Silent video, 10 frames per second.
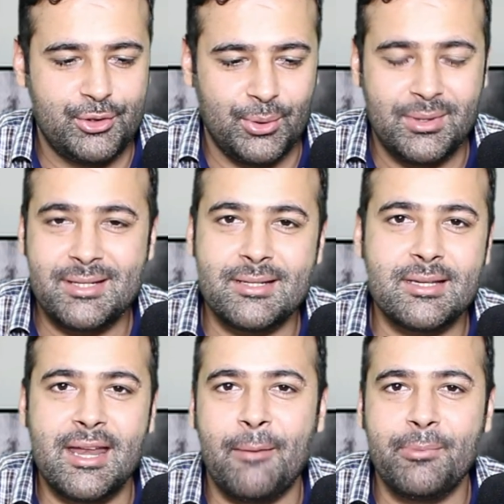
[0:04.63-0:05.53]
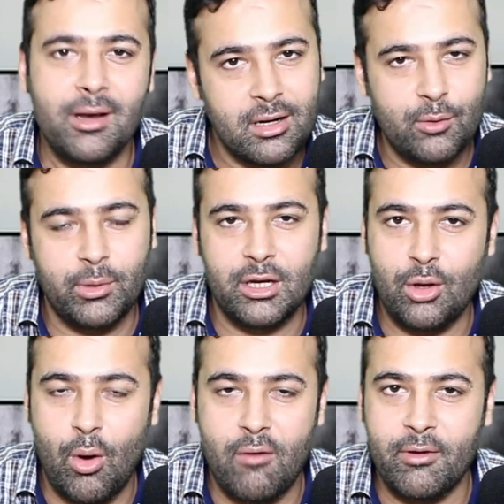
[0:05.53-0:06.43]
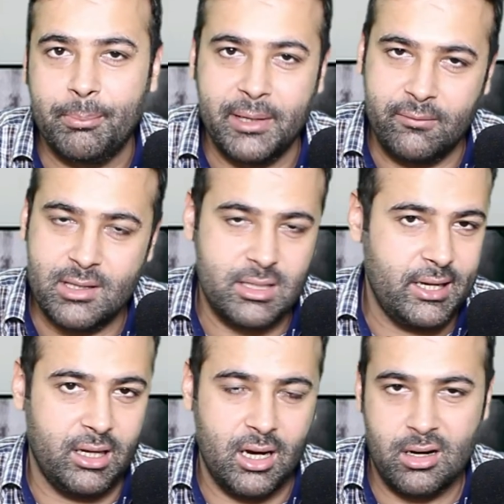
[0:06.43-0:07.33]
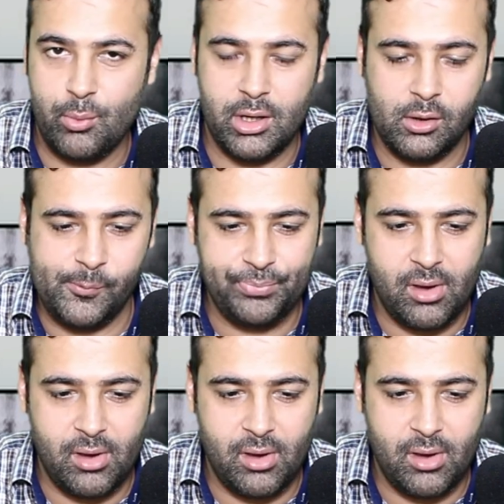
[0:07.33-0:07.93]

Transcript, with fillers: So this is an updated video of a previously created video.